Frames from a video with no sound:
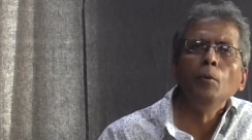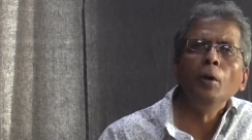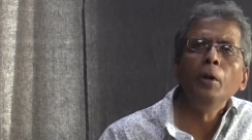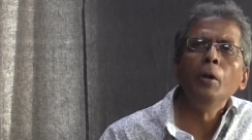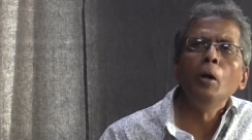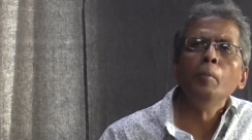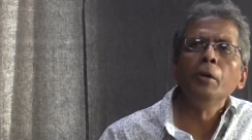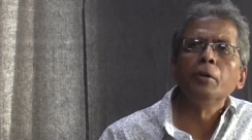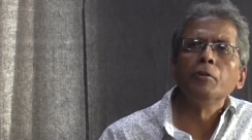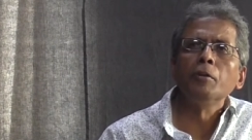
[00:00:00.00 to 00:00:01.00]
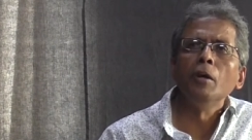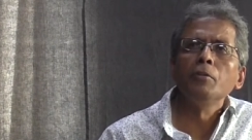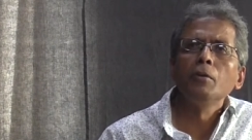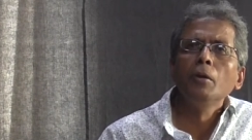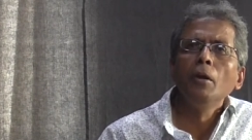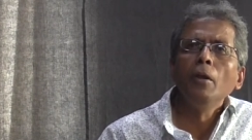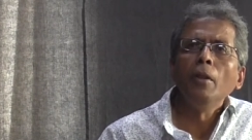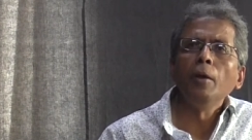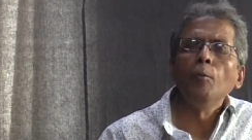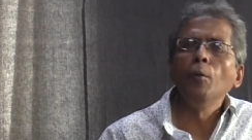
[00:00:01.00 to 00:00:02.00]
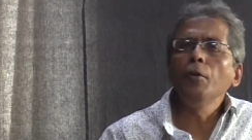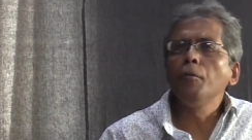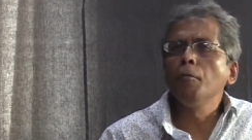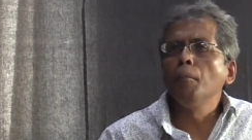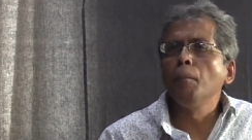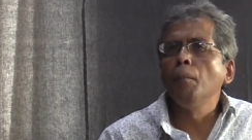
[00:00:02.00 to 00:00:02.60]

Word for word: when Ambedkar says that with